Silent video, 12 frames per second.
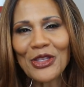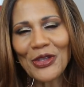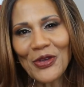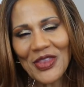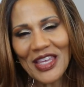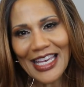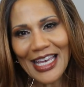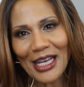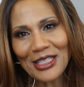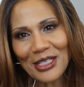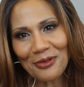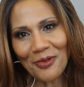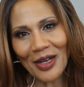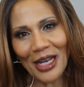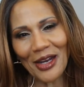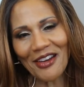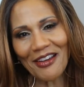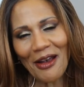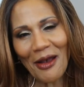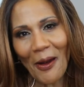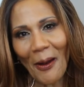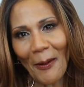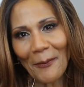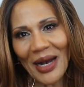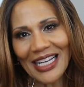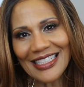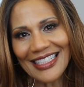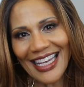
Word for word: you think I should wear on my